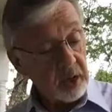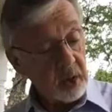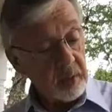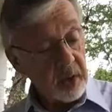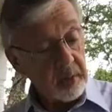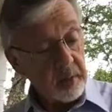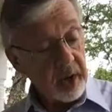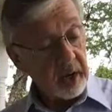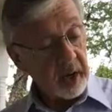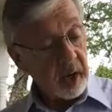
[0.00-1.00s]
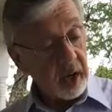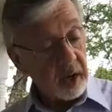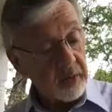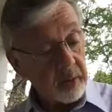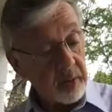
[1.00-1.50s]
you have been my
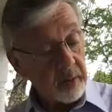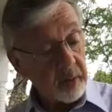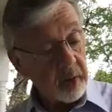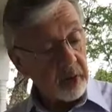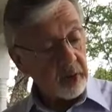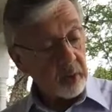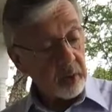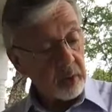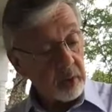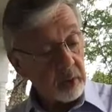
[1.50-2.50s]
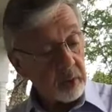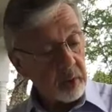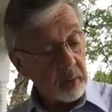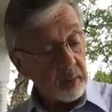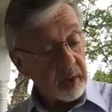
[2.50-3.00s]
God from my mother's womb.
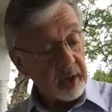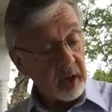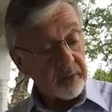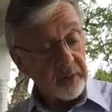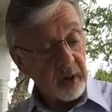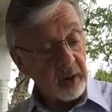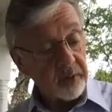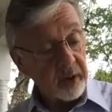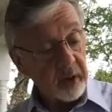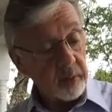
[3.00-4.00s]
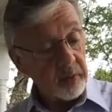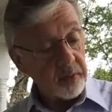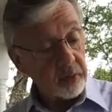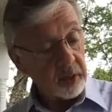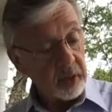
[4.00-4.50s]
Be not far from me,
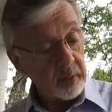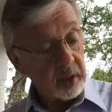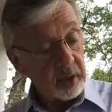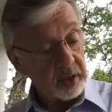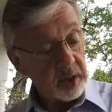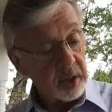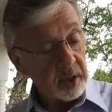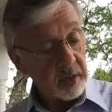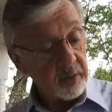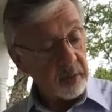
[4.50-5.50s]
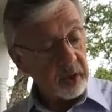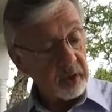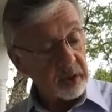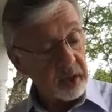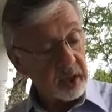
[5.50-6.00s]
for trouble is near, for there
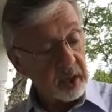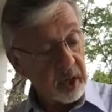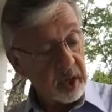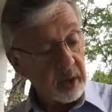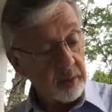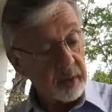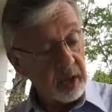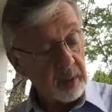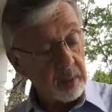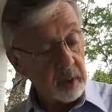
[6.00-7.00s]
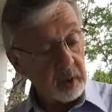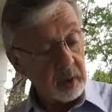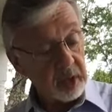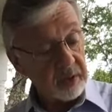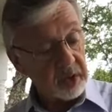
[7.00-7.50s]
is none to help. Many
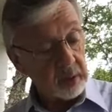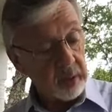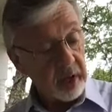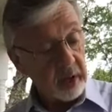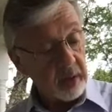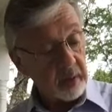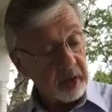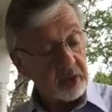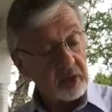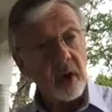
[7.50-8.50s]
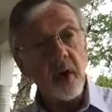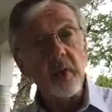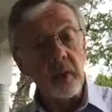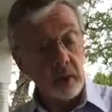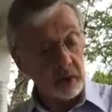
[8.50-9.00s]
bulls have surrounded me,
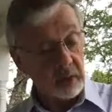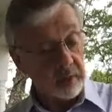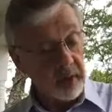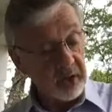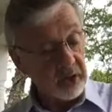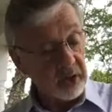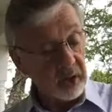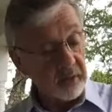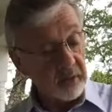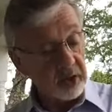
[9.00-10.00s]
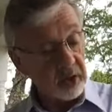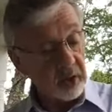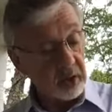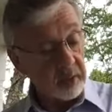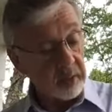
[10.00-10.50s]
strong bulls of Bashan have
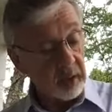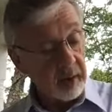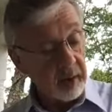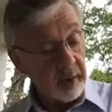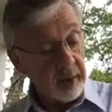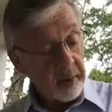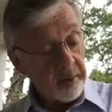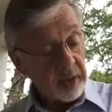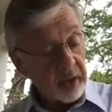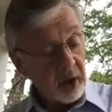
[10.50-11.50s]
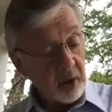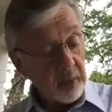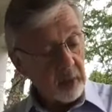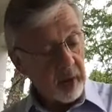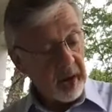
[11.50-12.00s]
encircled me. They
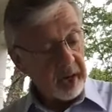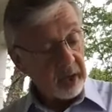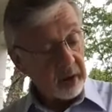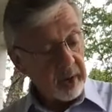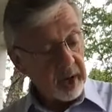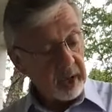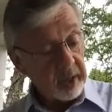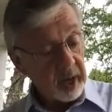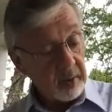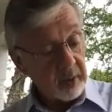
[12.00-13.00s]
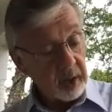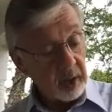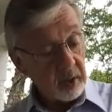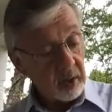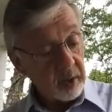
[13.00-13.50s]
opened wide their mouth at me
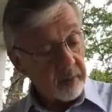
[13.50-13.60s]
and